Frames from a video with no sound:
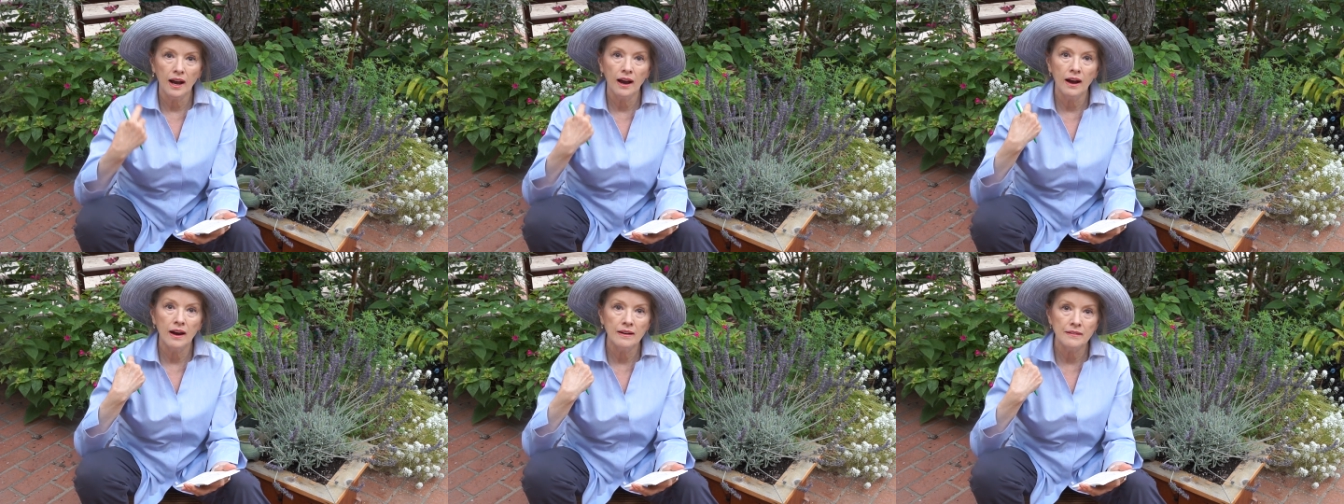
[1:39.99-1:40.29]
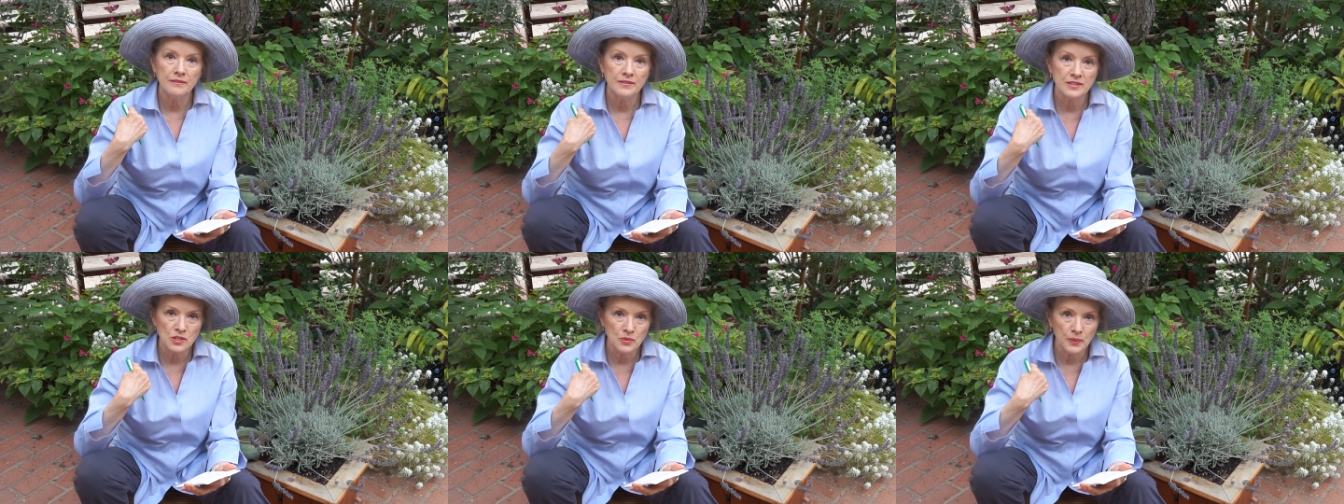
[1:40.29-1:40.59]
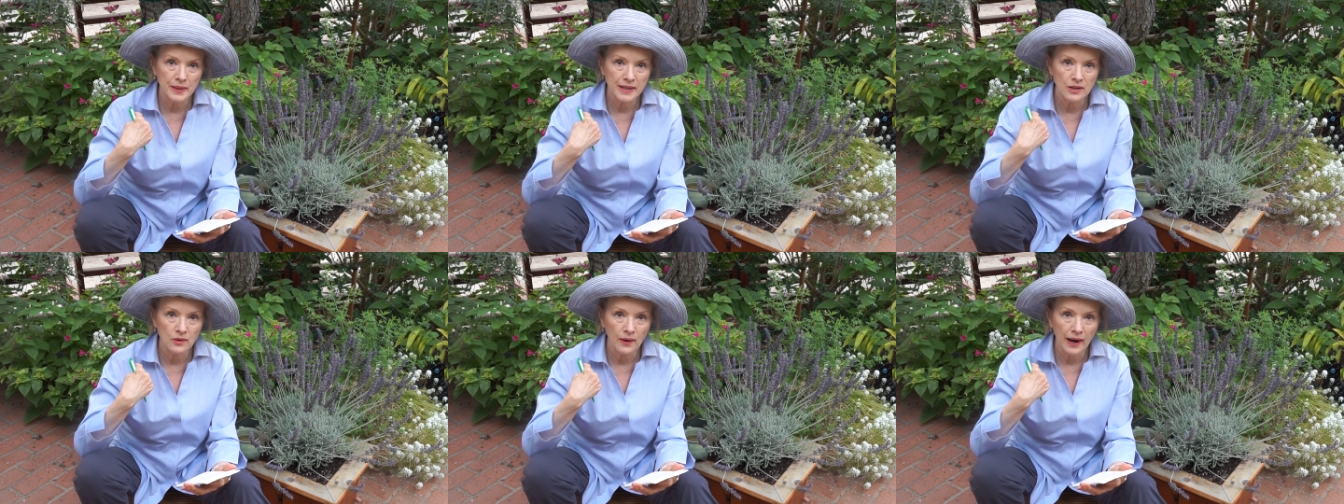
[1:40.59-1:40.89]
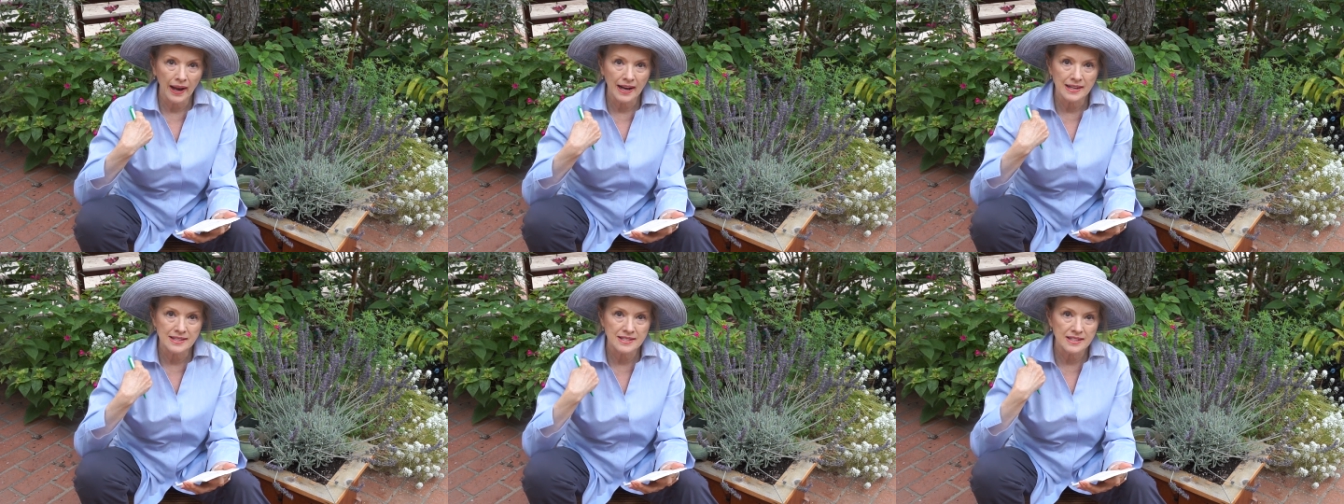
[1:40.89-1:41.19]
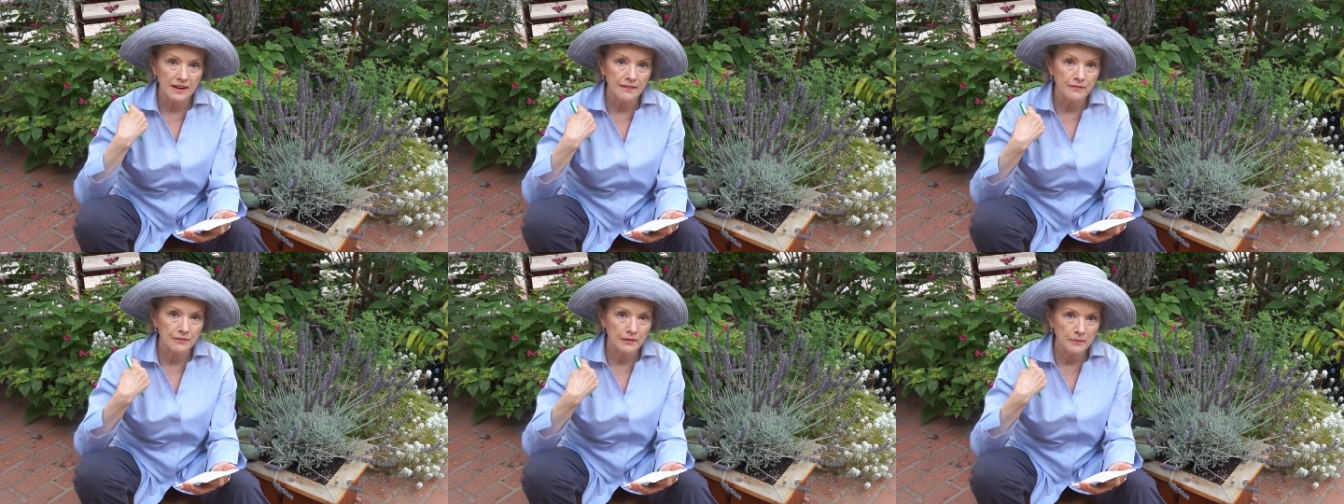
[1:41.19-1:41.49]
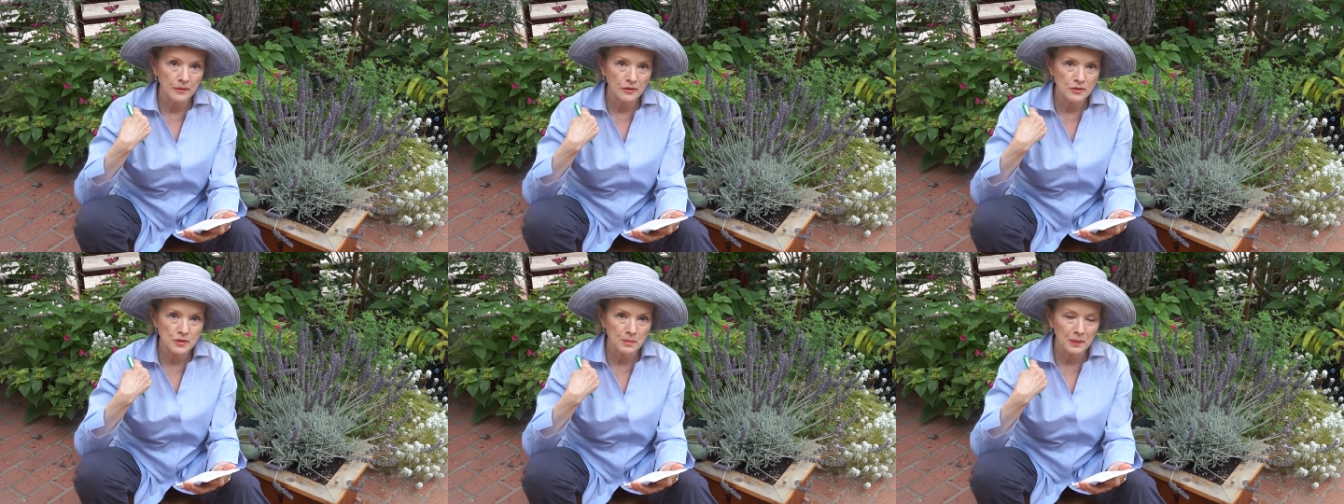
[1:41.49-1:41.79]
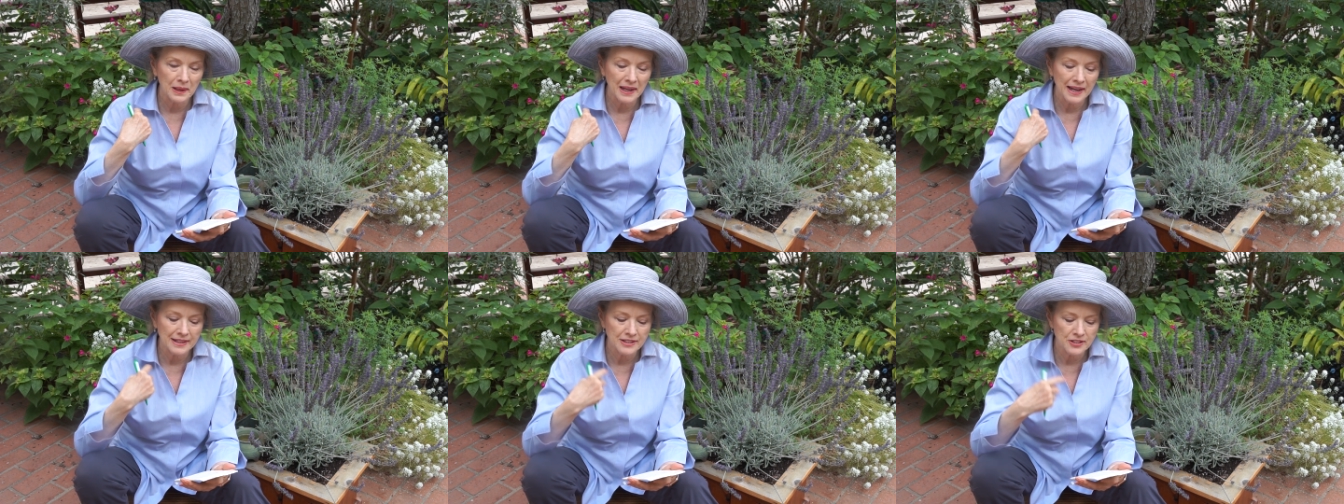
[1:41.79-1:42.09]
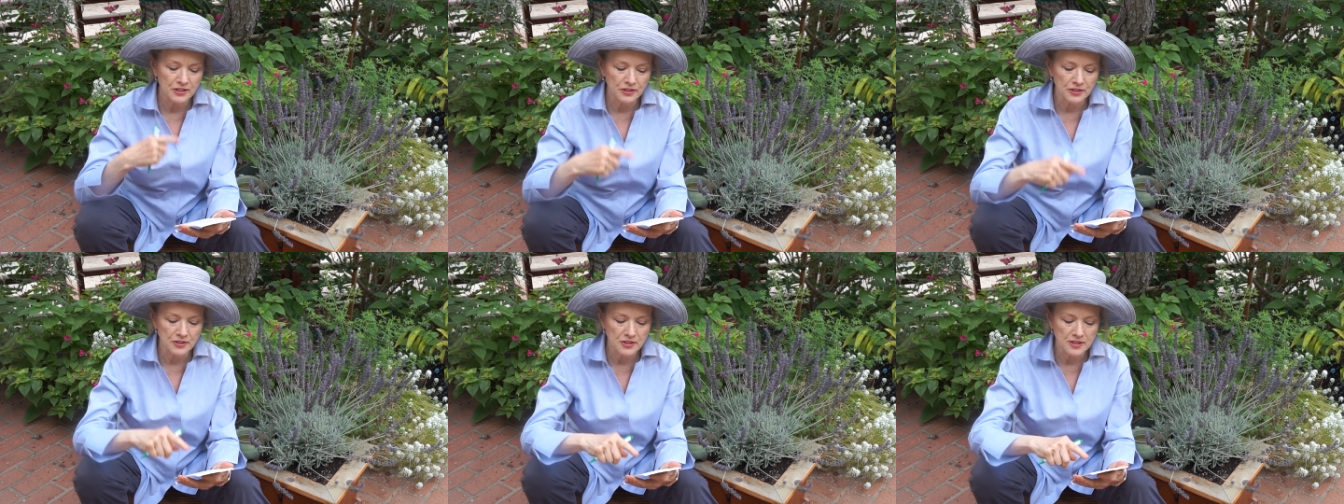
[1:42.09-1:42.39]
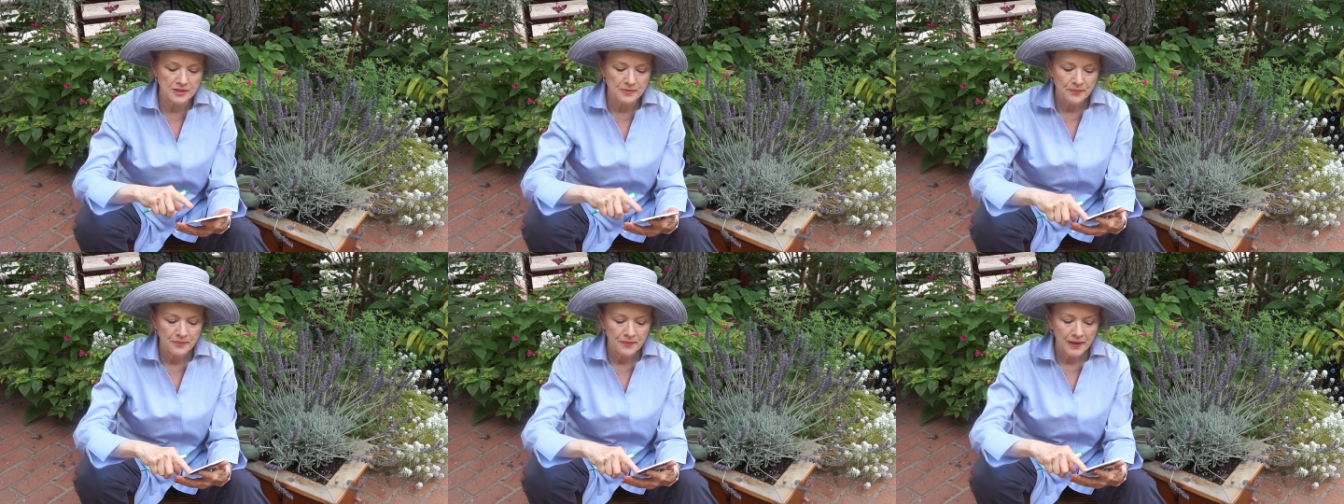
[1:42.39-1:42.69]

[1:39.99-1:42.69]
of the sweetgrass from those planters.